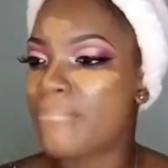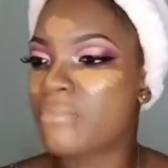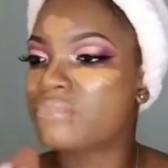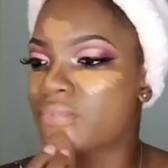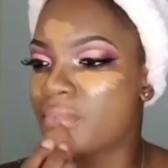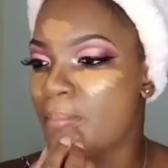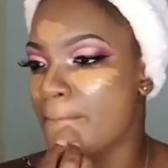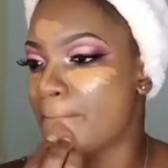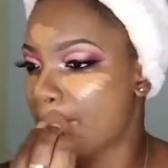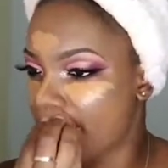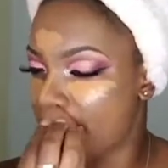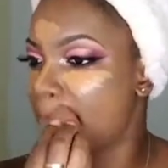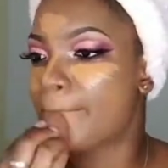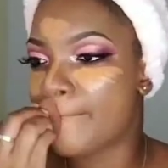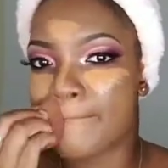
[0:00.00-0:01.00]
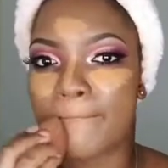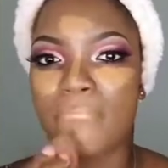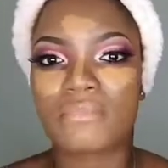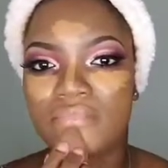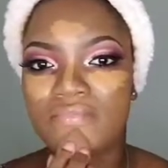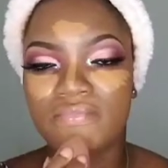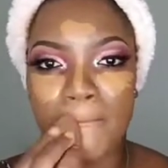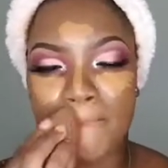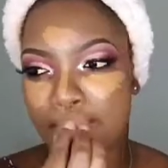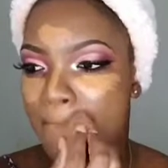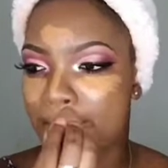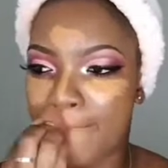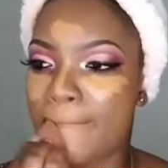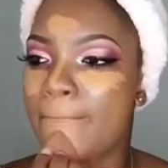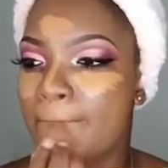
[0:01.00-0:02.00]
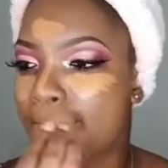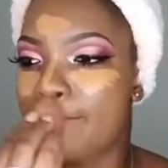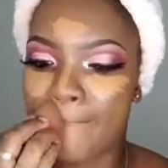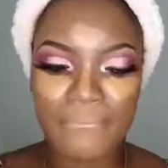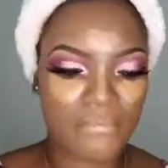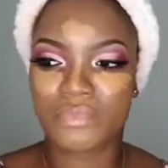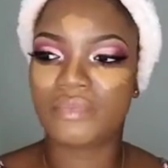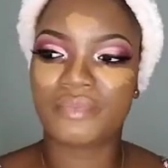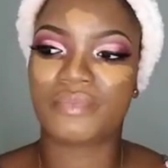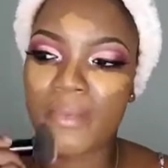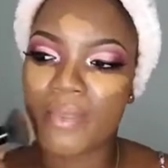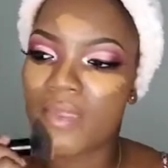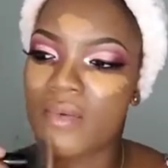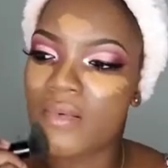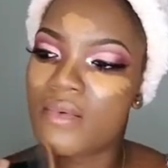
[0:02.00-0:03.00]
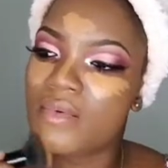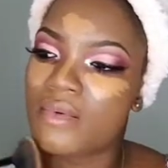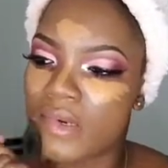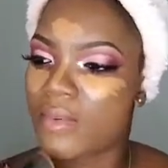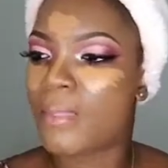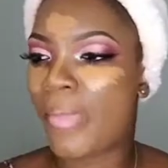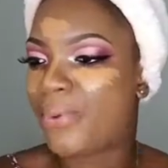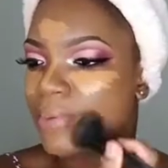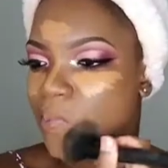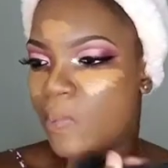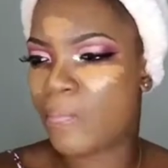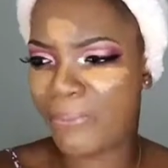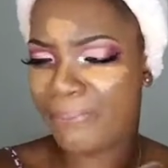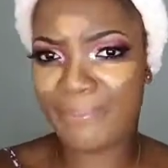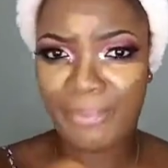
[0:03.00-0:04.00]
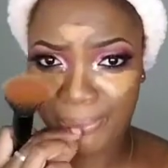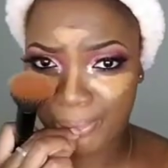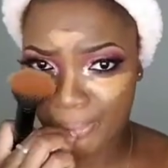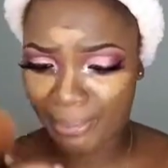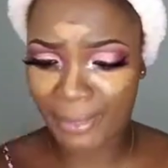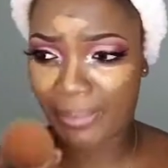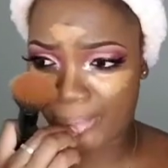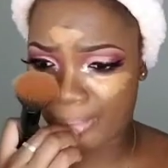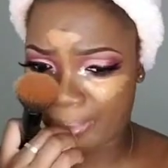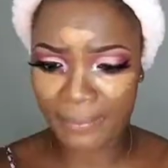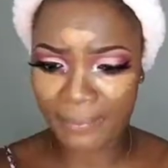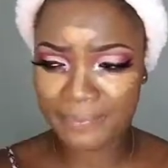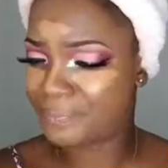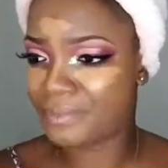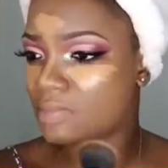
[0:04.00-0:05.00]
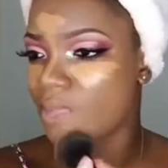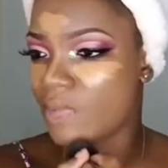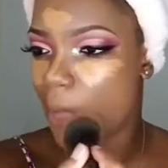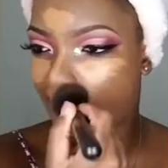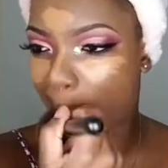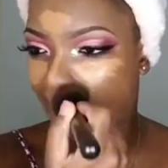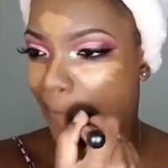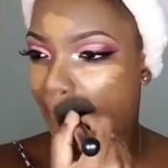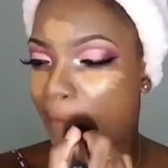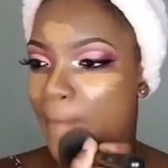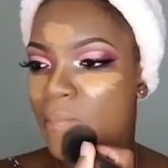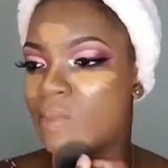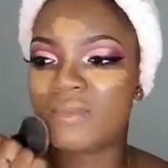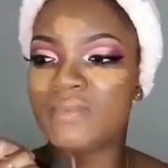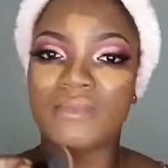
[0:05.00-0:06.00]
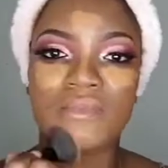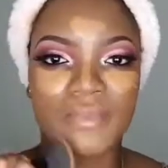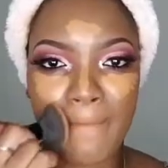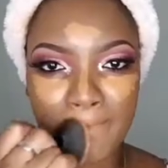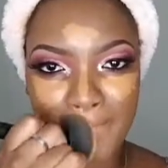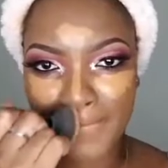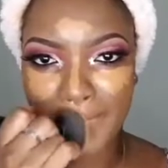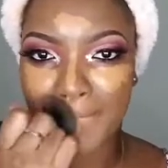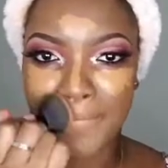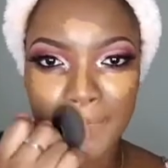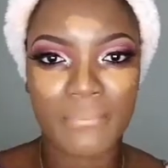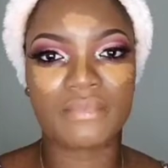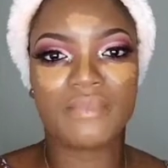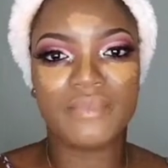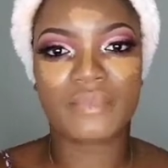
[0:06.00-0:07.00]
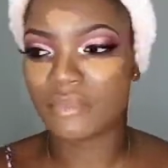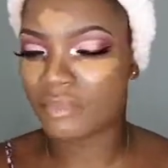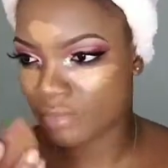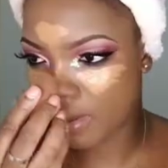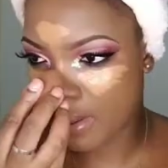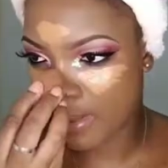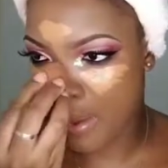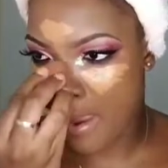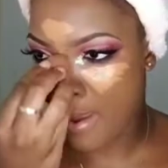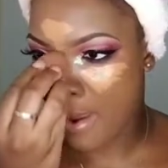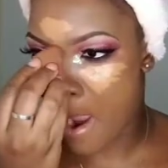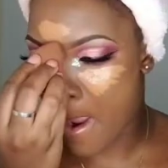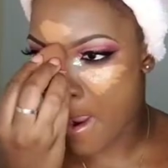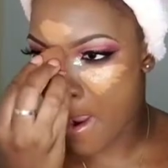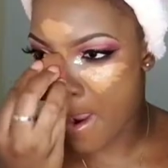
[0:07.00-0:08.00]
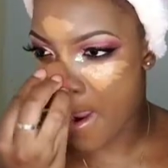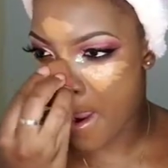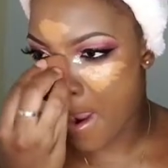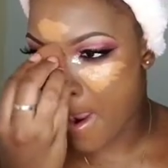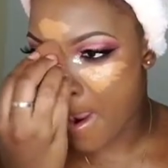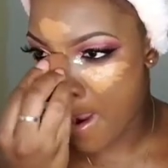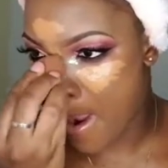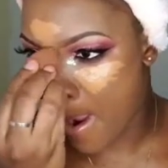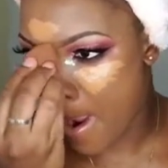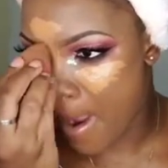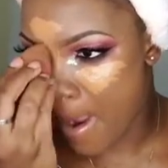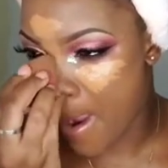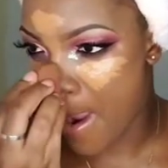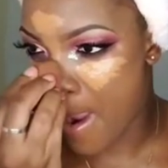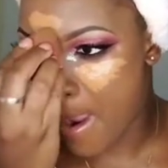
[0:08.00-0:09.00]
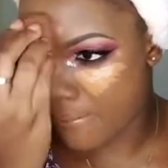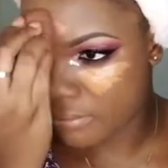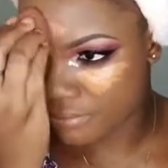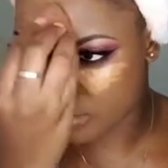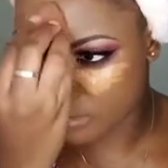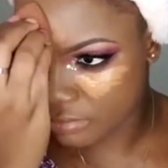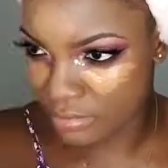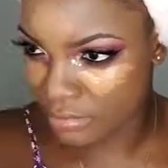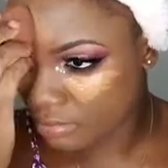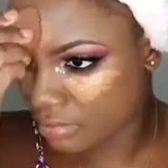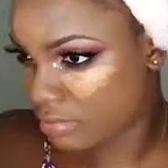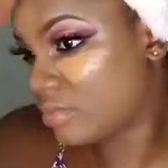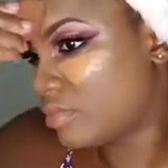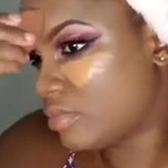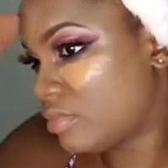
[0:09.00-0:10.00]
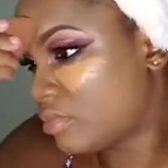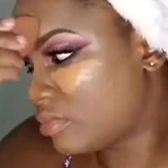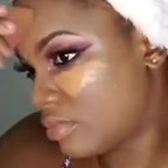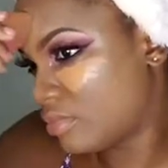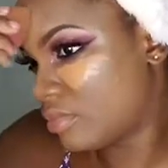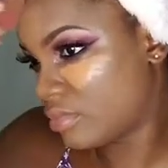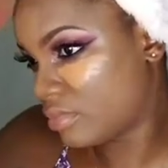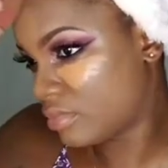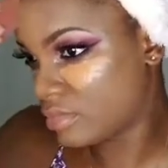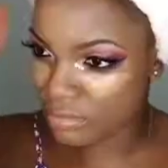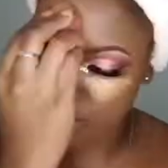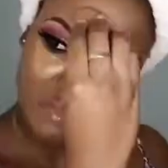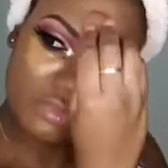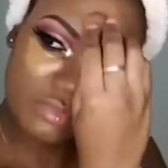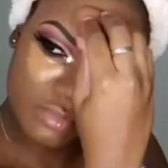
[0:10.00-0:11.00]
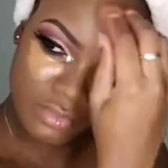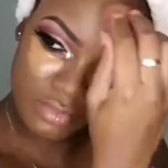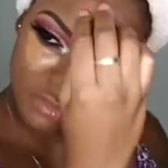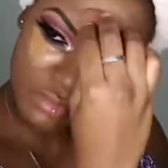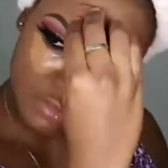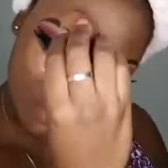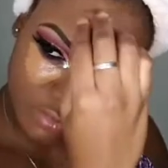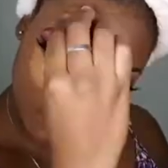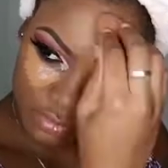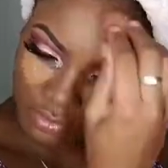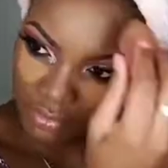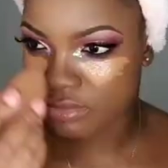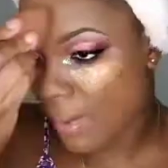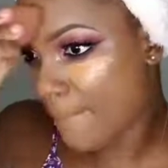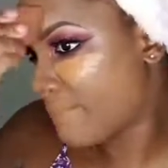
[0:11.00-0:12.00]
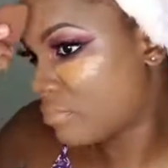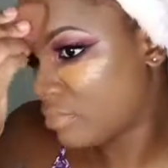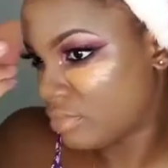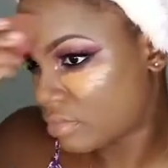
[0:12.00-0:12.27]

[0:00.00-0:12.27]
I'm just going to blend that out, and I'm going to use the same foundation brush that I used to apply my foundation to blend around the edges of the highlight so that it doesn't look harsh and separated.